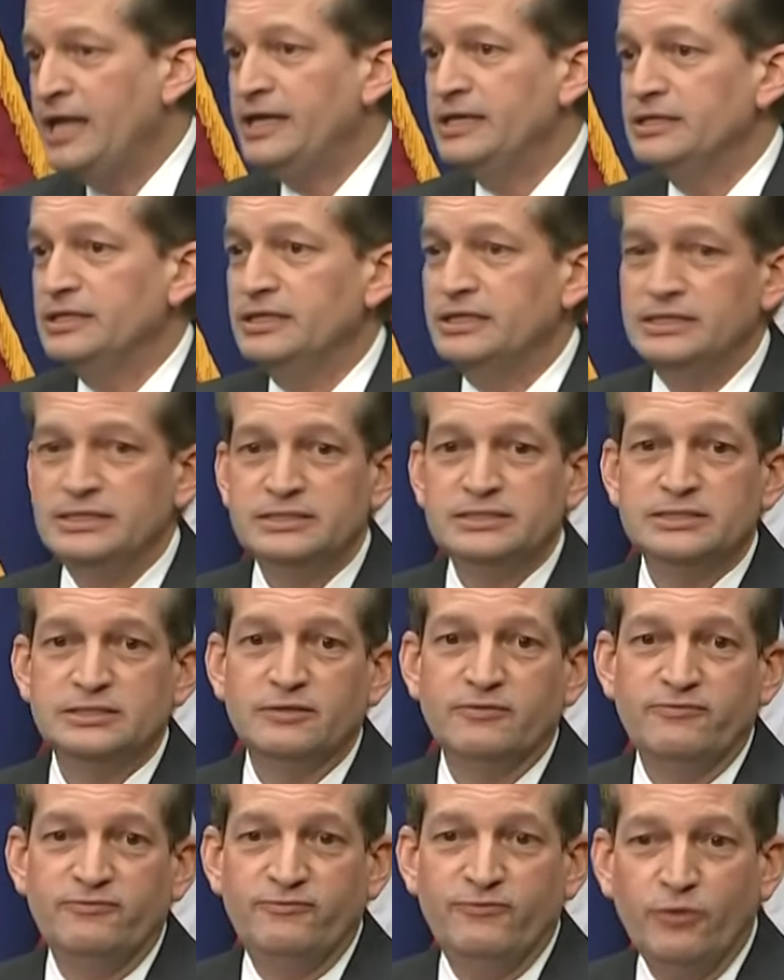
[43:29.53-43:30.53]
at least
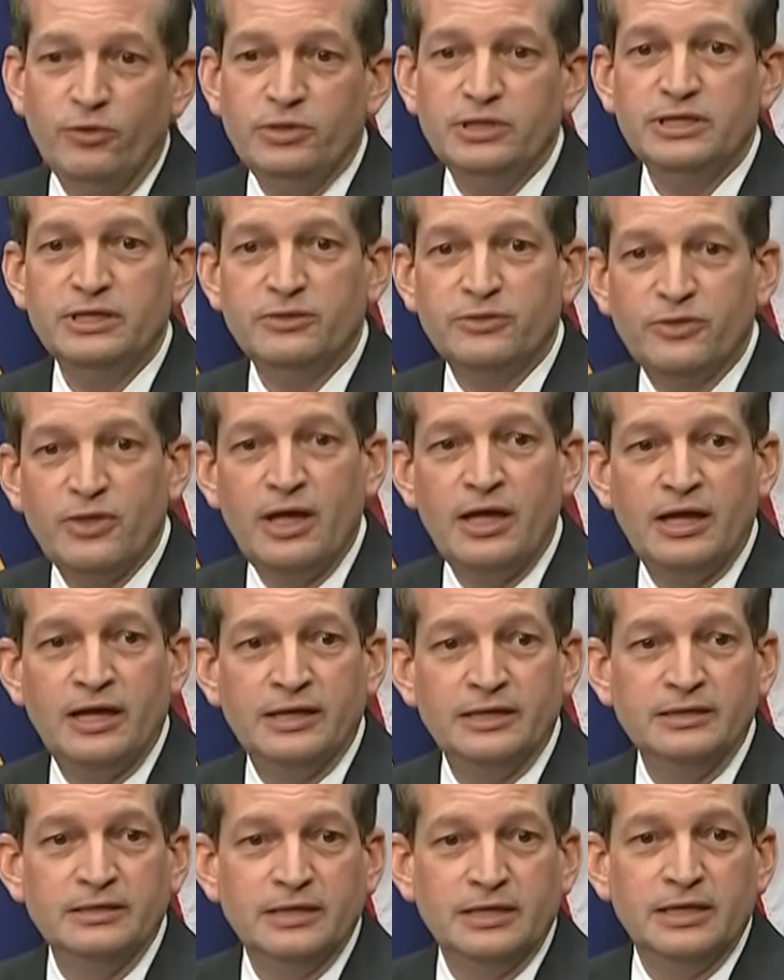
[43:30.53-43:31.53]
fully thought